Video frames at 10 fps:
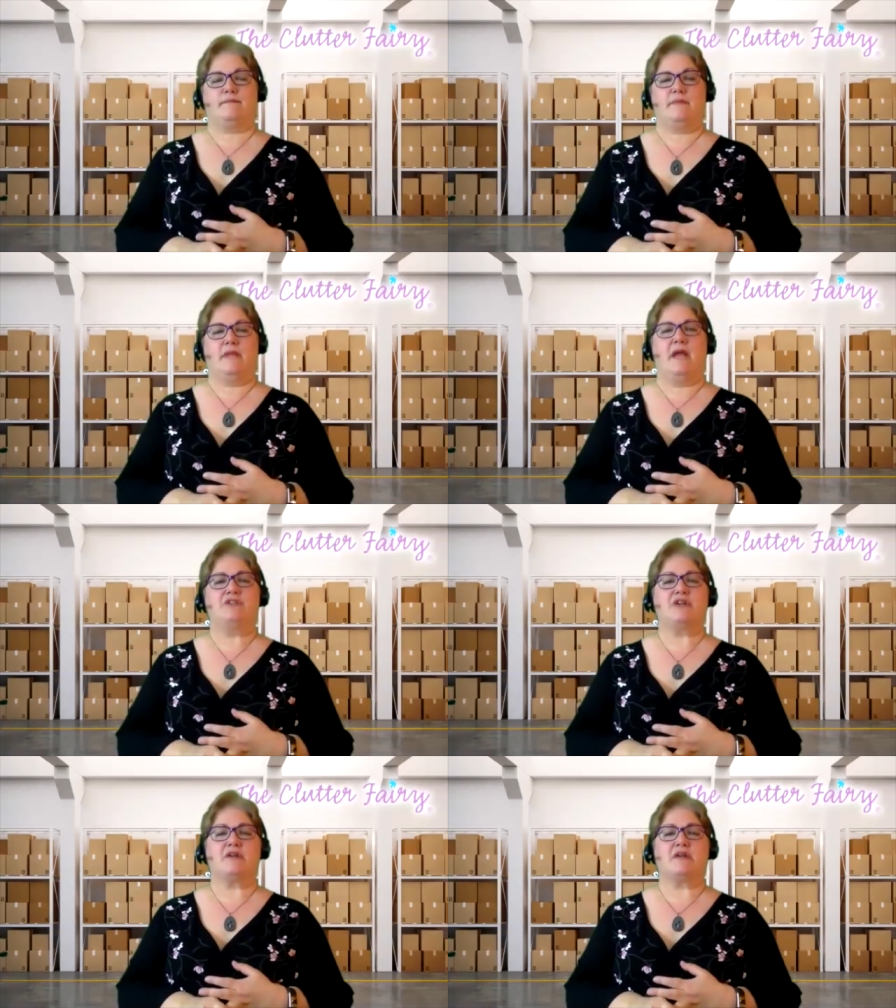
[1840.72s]
And
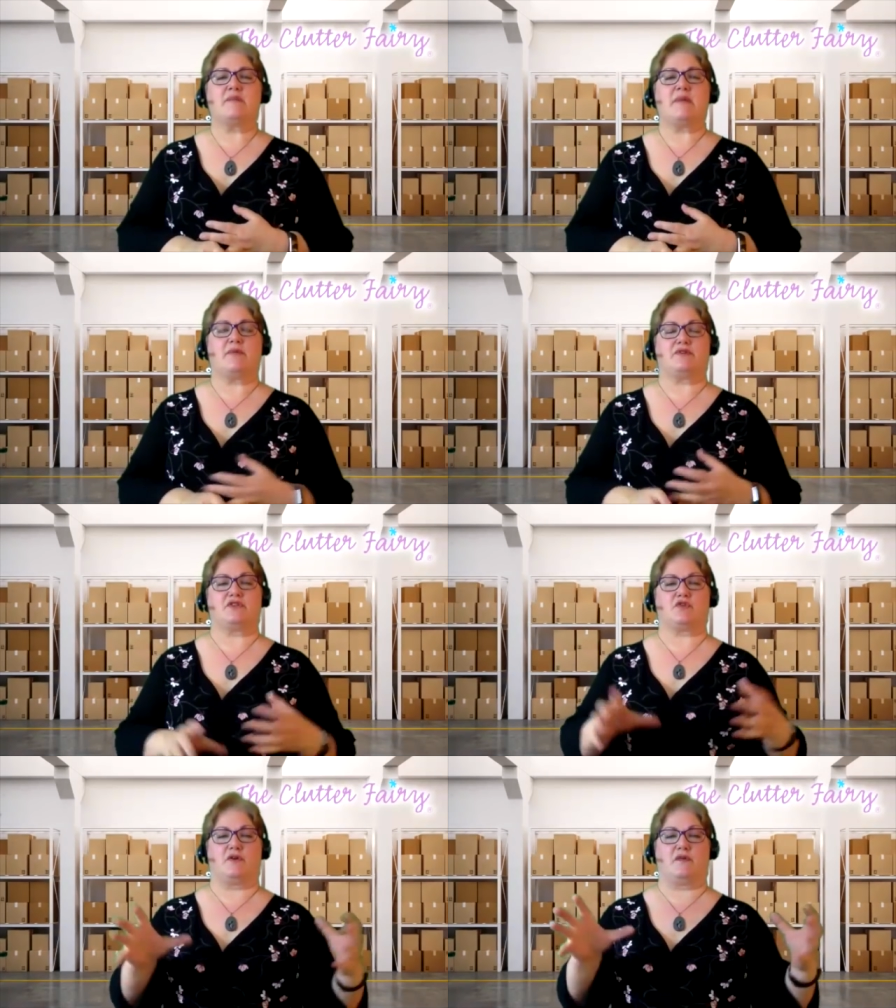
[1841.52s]
generally people
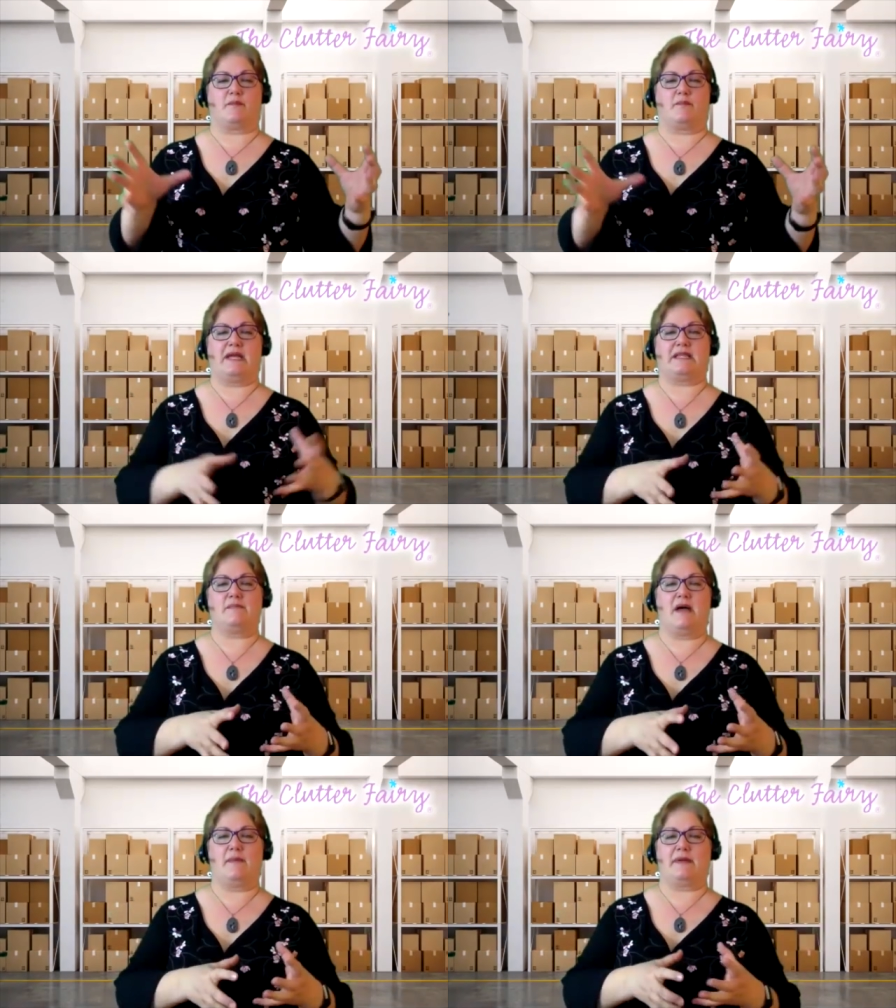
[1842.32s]
just sort of pick
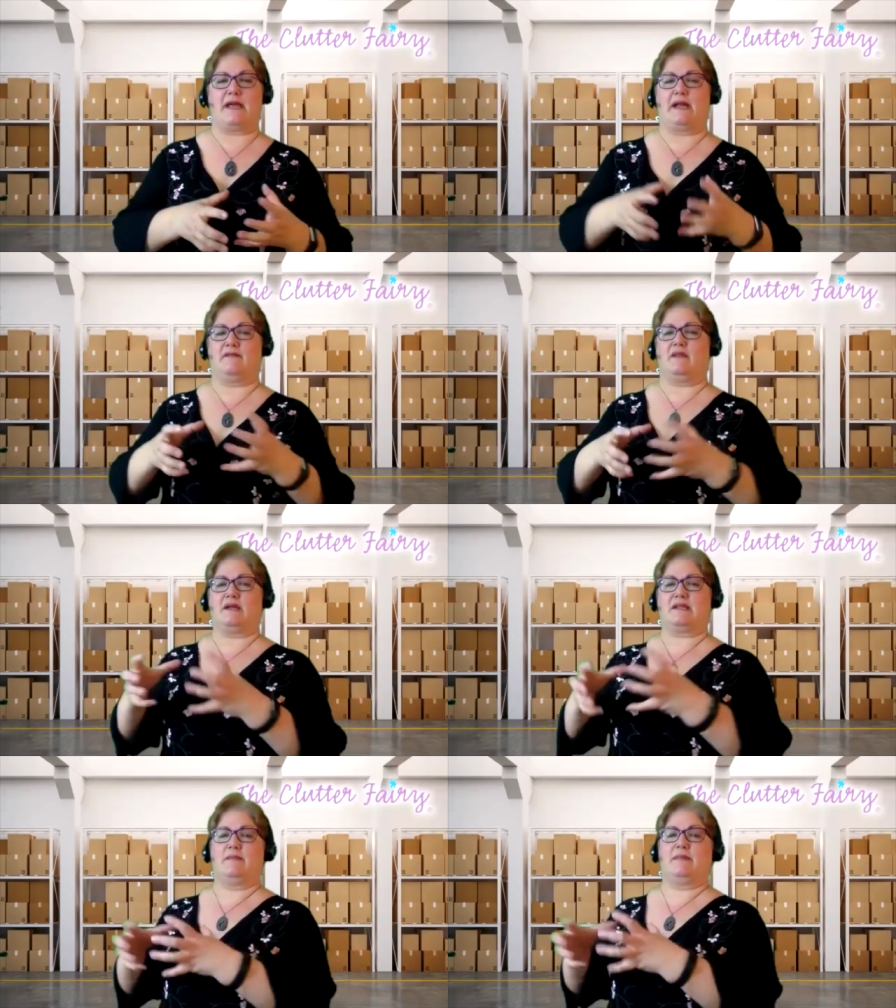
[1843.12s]
them up and kind of
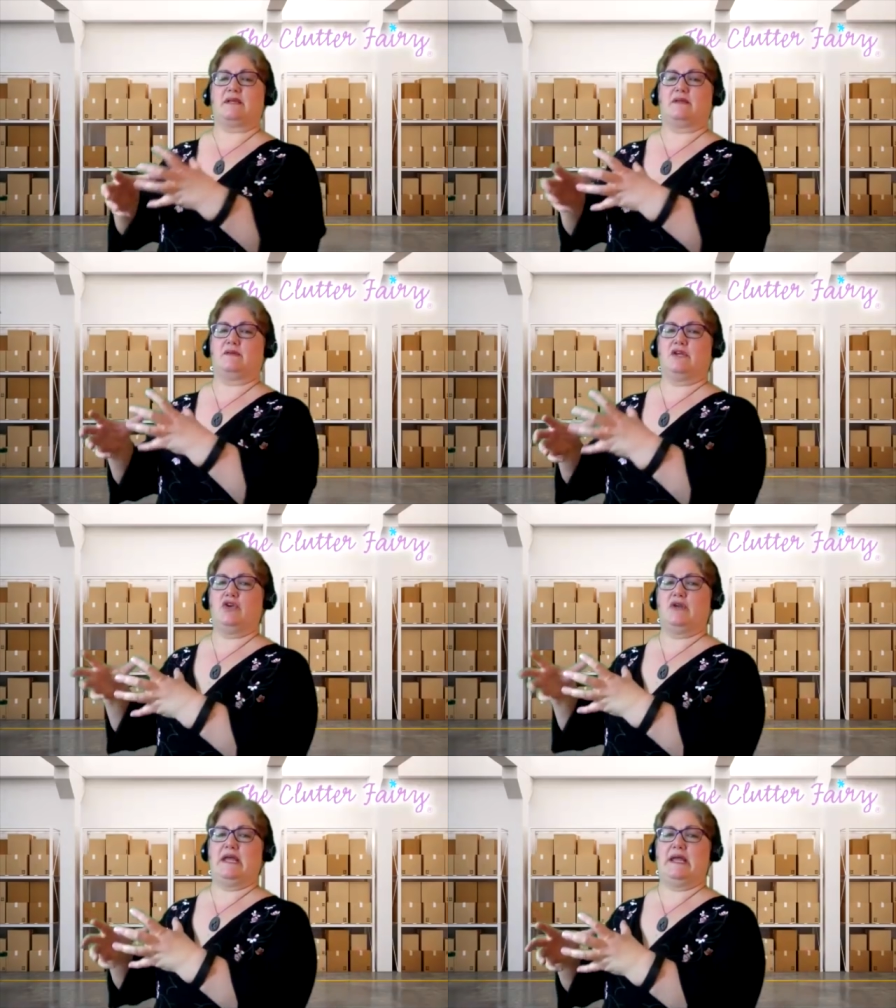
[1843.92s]
lug them as a
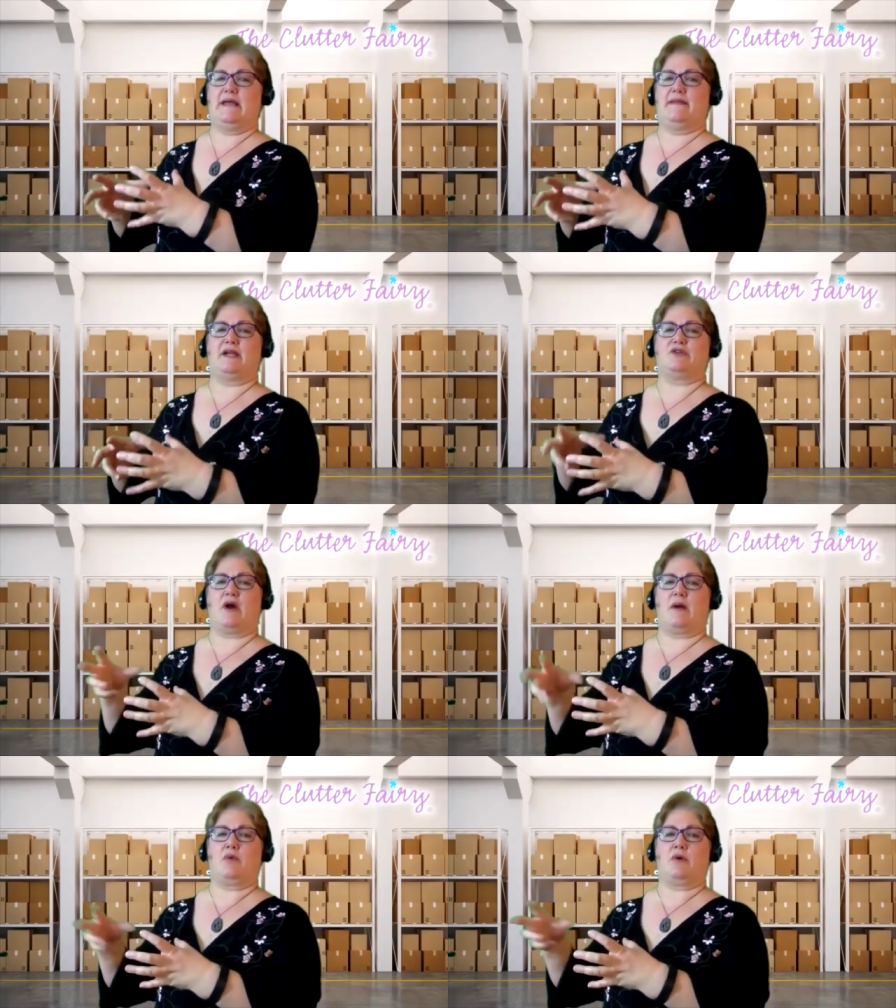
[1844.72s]
unit, and they
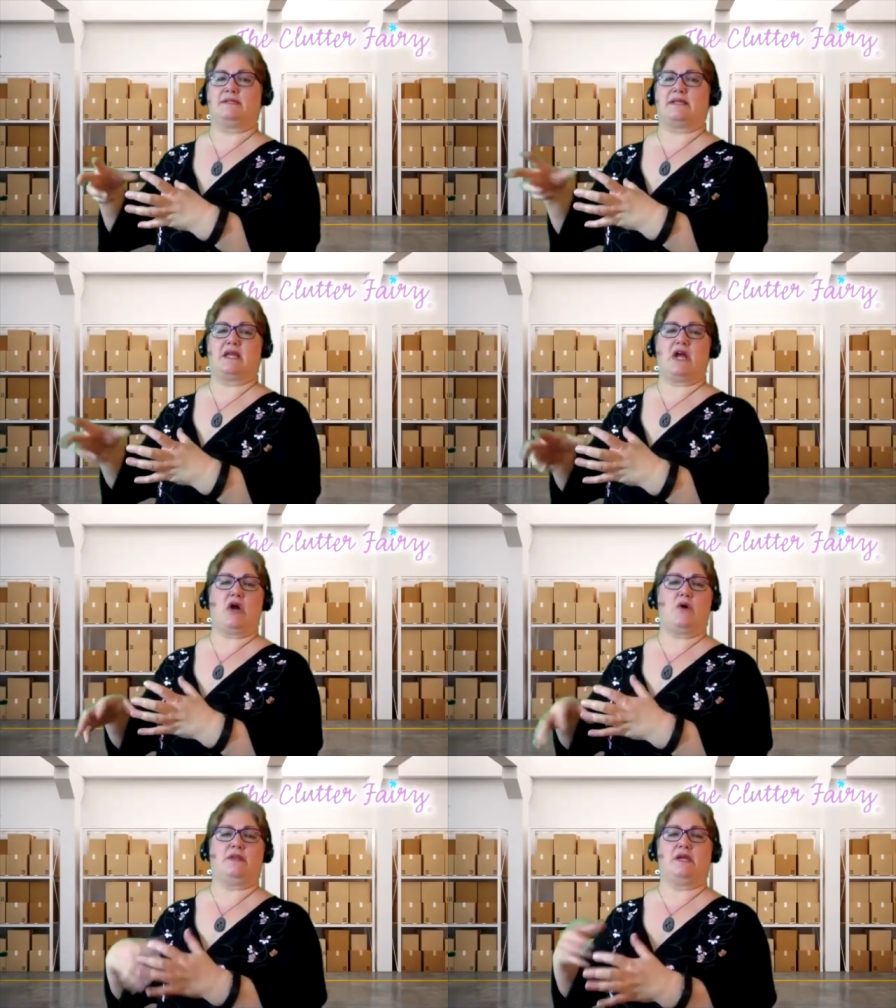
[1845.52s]
drop one as they
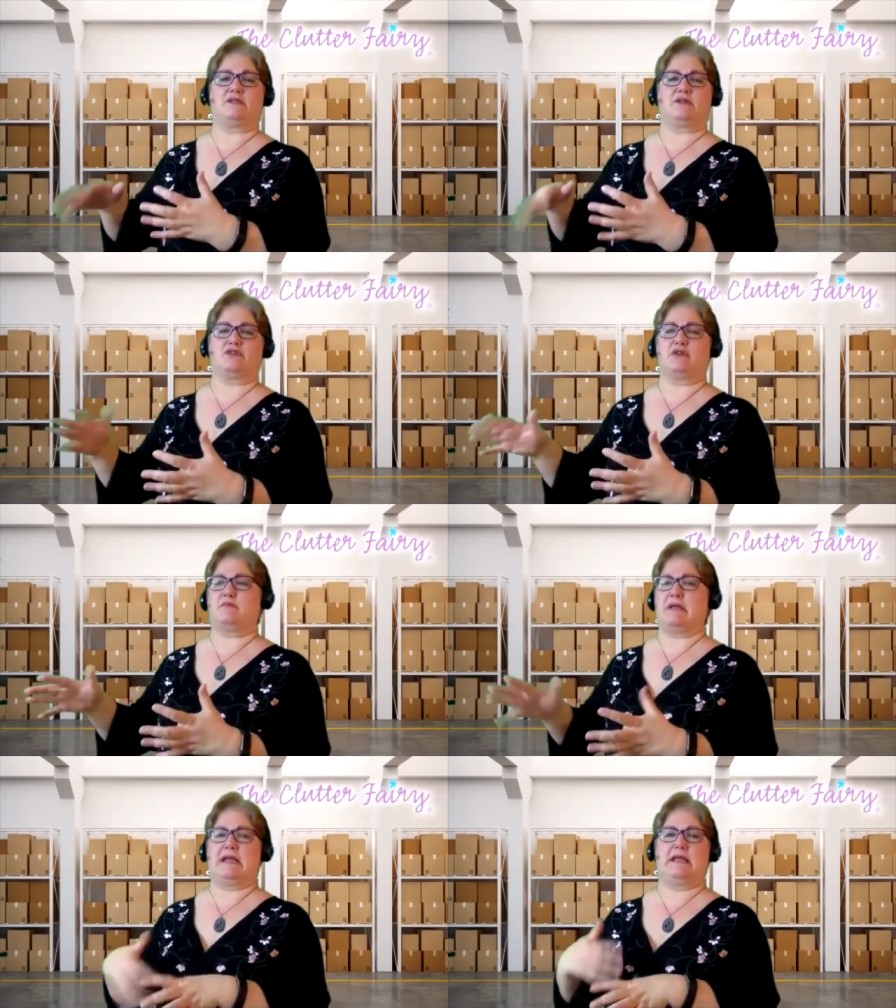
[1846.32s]
go, and they start
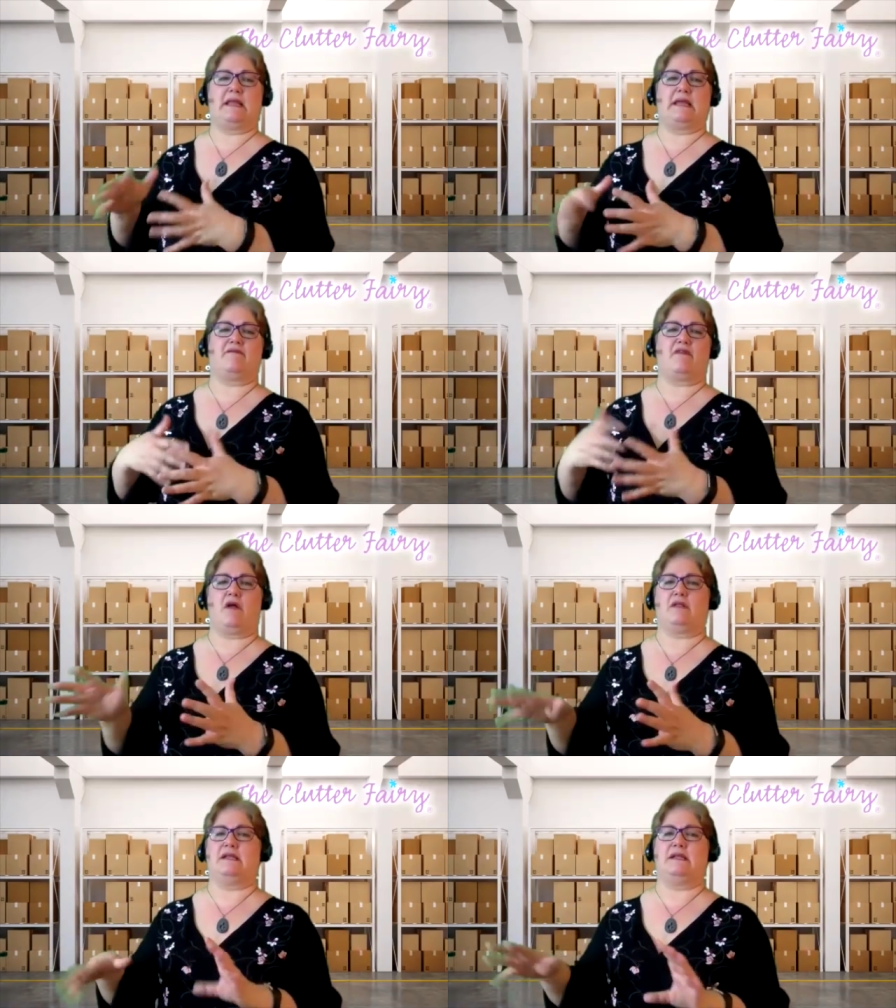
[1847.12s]
tripping and they
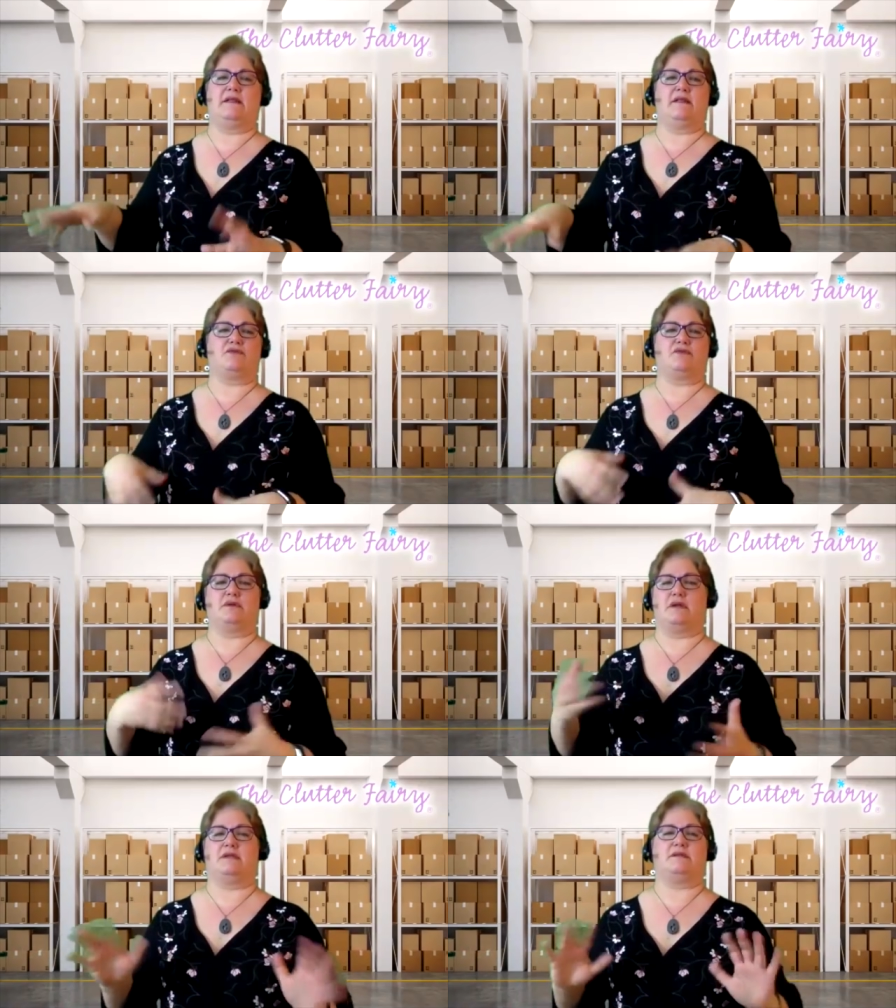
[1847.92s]
fall in, and
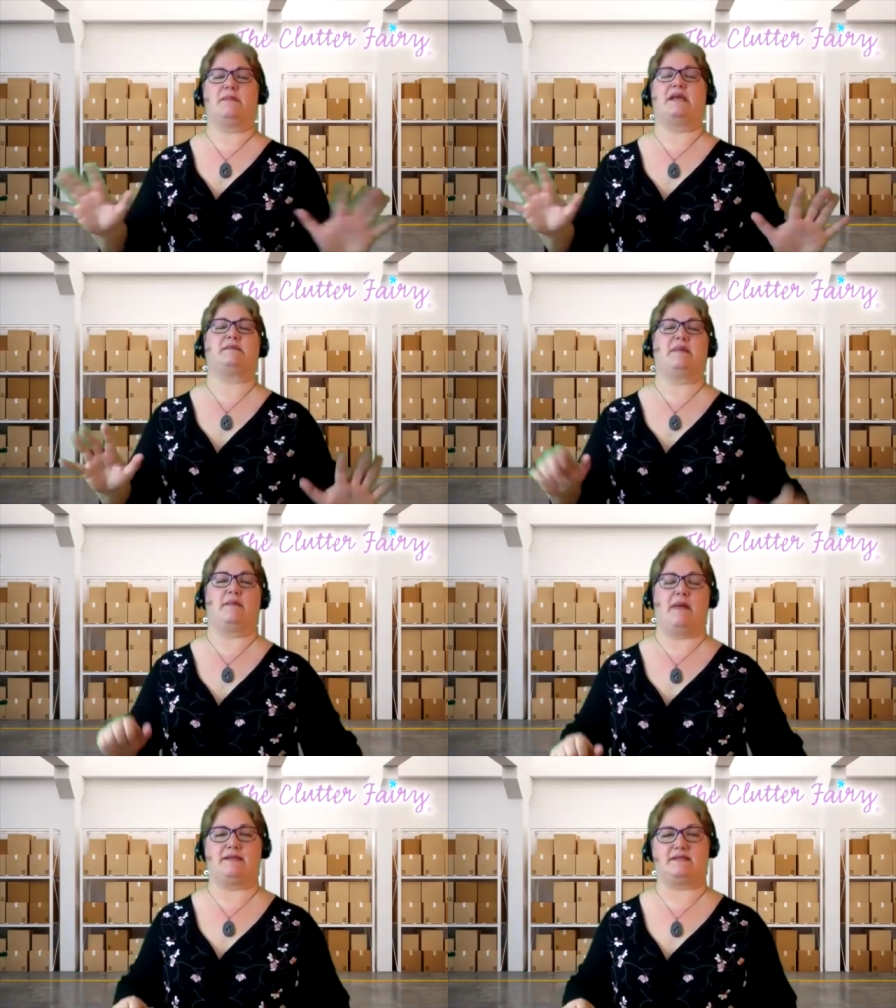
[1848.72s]
it makes a big
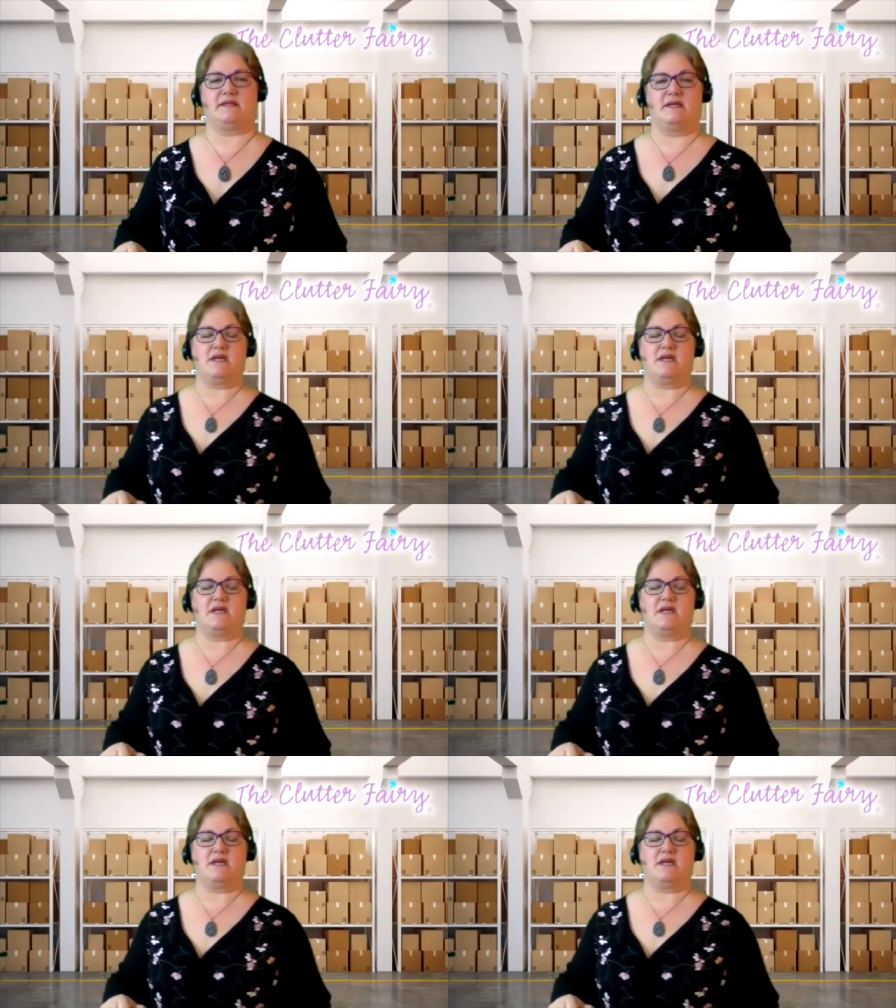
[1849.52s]
mess.